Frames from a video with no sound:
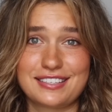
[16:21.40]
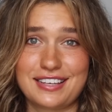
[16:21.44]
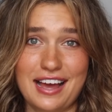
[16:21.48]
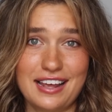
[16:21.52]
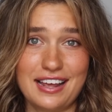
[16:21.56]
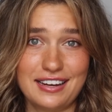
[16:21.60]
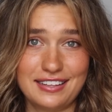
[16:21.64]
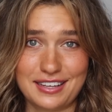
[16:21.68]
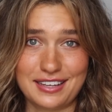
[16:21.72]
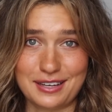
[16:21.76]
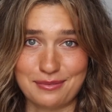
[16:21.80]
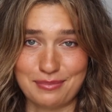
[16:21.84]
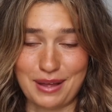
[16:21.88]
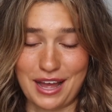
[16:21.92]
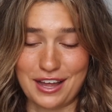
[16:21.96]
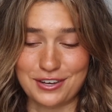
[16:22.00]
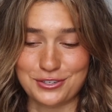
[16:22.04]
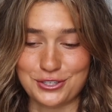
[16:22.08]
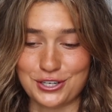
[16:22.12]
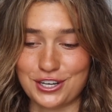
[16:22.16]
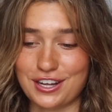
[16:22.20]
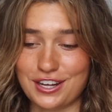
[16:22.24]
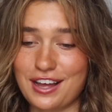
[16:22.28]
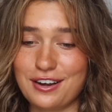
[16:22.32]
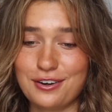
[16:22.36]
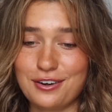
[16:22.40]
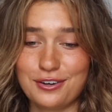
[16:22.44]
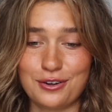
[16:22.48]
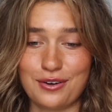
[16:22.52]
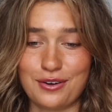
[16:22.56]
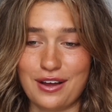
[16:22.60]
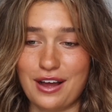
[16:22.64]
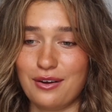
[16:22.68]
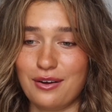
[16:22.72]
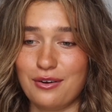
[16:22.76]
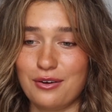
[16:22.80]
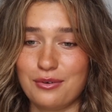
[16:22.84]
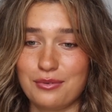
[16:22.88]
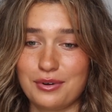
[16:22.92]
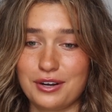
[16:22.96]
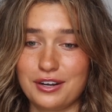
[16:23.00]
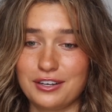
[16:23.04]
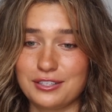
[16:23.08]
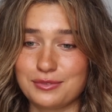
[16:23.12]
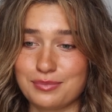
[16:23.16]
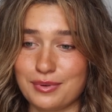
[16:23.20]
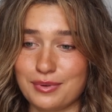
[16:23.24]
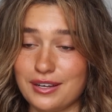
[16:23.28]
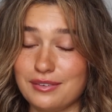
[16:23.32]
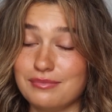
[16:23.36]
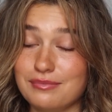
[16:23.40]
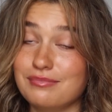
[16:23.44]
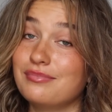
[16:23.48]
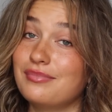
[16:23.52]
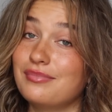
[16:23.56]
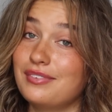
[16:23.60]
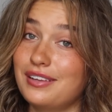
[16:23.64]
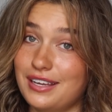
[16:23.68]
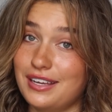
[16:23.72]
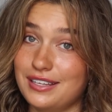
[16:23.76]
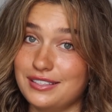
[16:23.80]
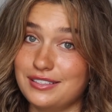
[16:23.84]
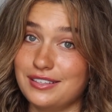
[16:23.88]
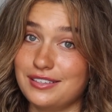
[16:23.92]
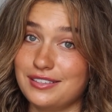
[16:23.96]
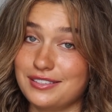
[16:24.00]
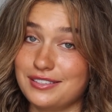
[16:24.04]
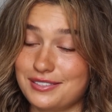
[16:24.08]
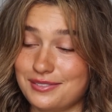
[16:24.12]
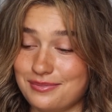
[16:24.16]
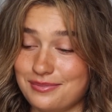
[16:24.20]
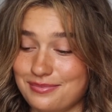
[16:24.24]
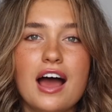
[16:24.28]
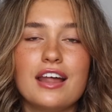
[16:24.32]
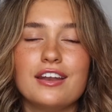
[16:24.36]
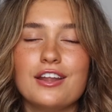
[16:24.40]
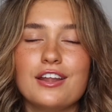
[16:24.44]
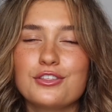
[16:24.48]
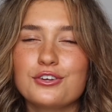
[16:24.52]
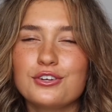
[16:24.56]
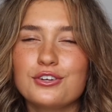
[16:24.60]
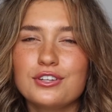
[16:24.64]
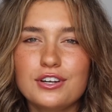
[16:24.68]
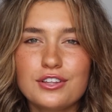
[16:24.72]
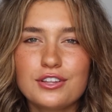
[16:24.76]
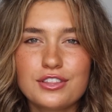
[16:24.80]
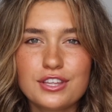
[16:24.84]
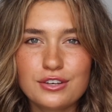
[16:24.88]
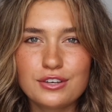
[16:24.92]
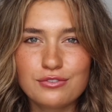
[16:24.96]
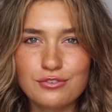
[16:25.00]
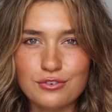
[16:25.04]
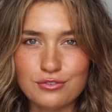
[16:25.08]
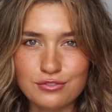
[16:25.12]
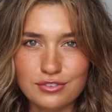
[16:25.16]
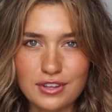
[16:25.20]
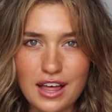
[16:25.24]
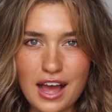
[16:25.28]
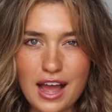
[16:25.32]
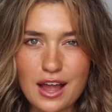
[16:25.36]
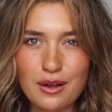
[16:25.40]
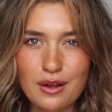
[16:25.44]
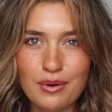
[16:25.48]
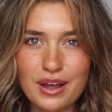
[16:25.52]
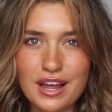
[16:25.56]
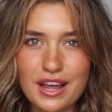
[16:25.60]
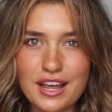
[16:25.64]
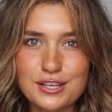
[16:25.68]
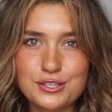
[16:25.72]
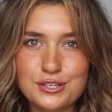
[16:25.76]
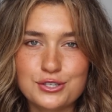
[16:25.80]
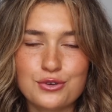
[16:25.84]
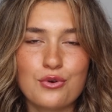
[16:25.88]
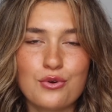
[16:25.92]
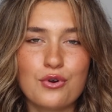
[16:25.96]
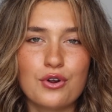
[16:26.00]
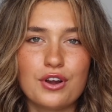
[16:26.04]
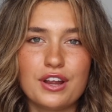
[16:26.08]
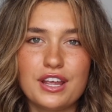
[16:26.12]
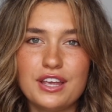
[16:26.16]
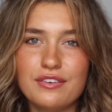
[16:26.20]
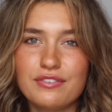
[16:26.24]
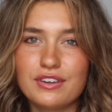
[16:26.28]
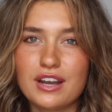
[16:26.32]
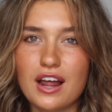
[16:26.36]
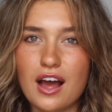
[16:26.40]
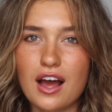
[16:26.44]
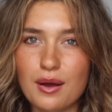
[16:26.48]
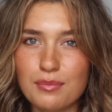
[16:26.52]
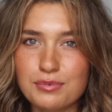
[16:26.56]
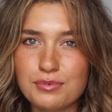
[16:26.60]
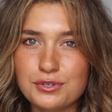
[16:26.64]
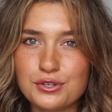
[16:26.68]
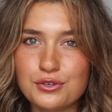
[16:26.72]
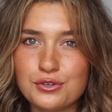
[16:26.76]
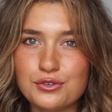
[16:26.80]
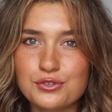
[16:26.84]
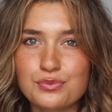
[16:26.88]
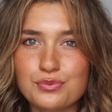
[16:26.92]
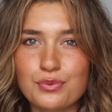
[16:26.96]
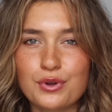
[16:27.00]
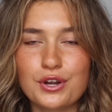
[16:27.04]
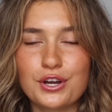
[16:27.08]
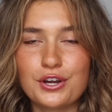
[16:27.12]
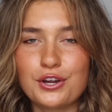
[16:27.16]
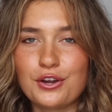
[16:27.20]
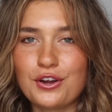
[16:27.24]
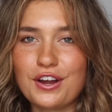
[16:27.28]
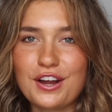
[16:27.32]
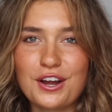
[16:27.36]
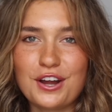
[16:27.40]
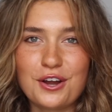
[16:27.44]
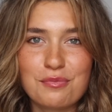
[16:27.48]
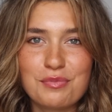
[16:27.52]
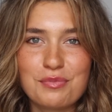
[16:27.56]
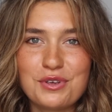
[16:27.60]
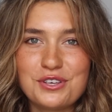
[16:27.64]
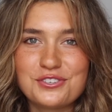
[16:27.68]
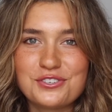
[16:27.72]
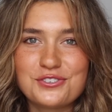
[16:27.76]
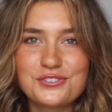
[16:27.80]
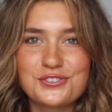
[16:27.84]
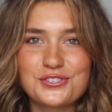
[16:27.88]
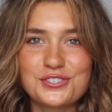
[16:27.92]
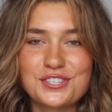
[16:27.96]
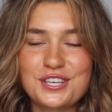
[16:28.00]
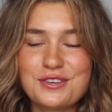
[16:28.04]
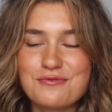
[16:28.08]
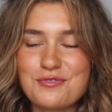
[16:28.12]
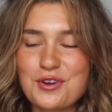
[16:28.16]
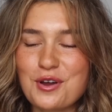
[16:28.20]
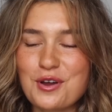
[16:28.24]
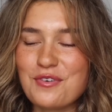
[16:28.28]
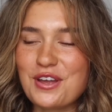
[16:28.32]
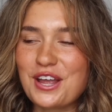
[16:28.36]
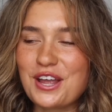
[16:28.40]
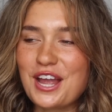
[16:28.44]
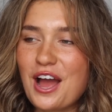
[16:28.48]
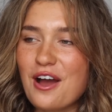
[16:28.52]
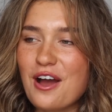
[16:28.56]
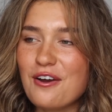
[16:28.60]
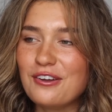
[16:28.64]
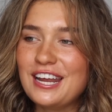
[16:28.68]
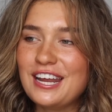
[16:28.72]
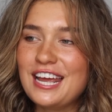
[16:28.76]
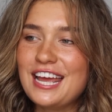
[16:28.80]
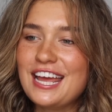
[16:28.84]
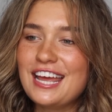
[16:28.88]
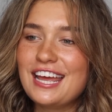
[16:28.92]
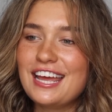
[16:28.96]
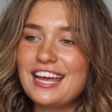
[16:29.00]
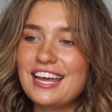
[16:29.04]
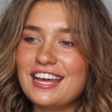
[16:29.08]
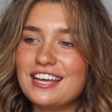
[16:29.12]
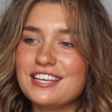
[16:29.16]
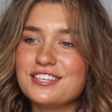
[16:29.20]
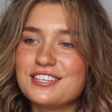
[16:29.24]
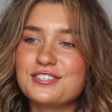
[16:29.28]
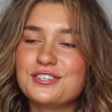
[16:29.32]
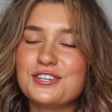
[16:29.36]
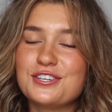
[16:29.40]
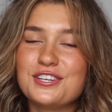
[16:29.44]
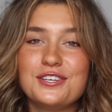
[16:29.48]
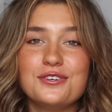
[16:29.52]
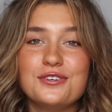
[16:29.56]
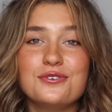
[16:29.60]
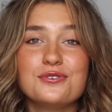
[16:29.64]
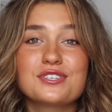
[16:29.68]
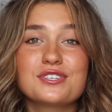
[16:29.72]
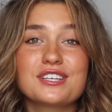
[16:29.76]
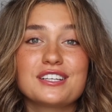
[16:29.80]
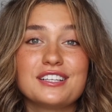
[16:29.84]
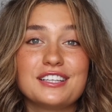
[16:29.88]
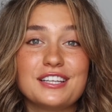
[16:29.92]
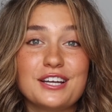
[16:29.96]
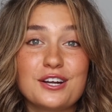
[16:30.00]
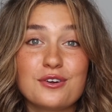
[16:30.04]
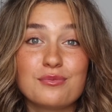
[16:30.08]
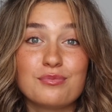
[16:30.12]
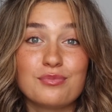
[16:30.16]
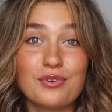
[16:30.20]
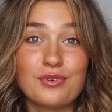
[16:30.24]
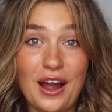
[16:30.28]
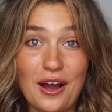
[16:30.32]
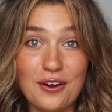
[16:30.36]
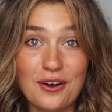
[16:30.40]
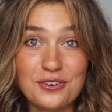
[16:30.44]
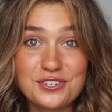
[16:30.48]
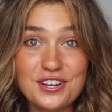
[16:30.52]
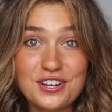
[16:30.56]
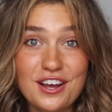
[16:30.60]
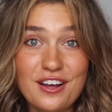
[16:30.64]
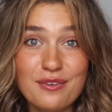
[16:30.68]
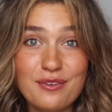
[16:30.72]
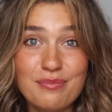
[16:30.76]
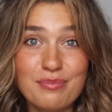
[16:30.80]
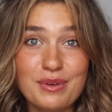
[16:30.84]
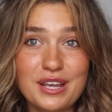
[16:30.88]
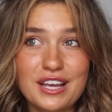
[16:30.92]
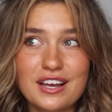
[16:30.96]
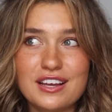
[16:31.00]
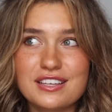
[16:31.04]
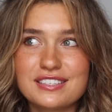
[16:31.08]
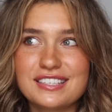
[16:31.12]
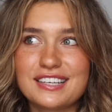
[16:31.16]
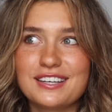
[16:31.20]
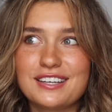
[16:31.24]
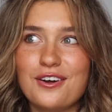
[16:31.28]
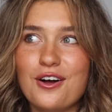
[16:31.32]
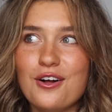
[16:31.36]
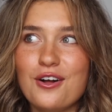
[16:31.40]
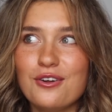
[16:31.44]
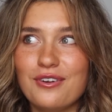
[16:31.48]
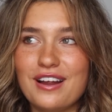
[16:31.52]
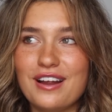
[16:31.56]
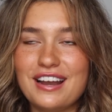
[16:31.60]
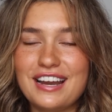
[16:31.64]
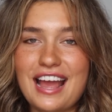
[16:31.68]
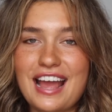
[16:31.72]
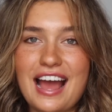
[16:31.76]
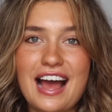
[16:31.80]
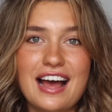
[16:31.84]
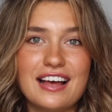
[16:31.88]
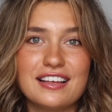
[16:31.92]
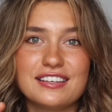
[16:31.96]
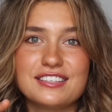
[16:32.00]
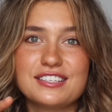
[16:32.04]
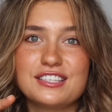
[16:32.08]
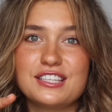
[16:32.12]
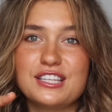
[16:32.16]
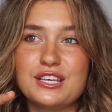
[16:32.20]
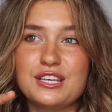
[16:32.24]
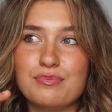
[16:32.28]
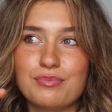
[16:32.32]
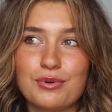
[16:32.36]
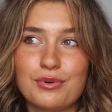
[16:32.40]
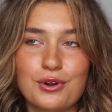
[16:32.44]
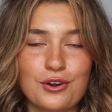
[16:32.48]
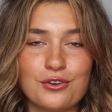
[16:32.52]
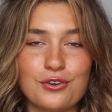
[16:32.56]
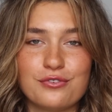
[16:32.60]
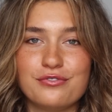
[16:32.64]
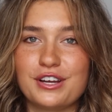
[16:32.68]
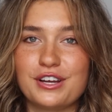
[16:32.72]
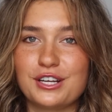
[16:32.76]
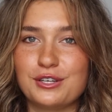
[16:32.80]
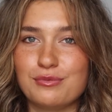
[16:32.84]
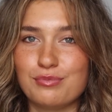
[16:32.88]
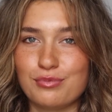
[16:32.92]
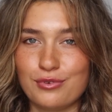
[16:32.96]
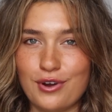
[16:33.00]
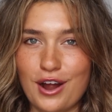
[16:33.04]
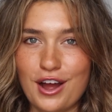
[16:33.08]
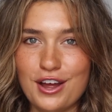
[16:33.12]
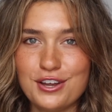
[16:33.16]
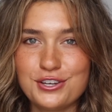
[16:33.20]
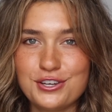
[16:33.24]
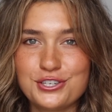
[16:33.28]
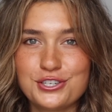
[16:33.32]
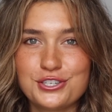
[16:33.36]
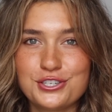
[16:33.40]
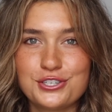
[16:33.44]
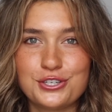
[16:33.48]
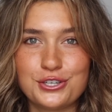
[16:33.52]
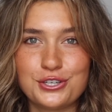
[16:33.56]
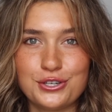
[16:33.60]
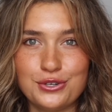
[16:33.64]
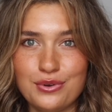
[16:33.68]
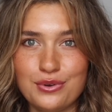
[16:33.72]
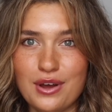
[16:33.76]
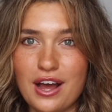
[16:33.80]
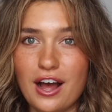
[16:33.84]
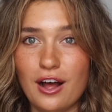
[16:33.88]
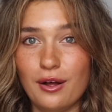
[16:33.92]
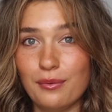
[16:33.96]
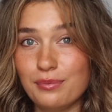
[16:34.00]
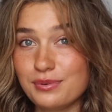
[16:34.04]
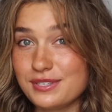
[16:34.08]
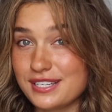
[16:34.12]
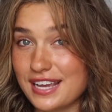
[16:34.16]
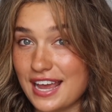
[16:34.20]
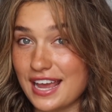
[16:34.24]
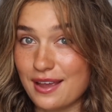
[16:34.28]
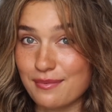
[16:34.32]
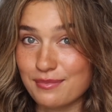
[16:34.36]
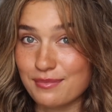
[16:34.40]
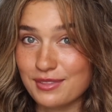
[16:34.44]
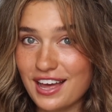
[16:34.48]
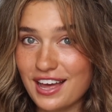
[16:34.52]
kind of like magic. I don't know how it works, but it does. Another little thing for flyaways or even updos where your hair pieces just keep coming out is to use clear brow gel, because it already has the perfect brush to help tame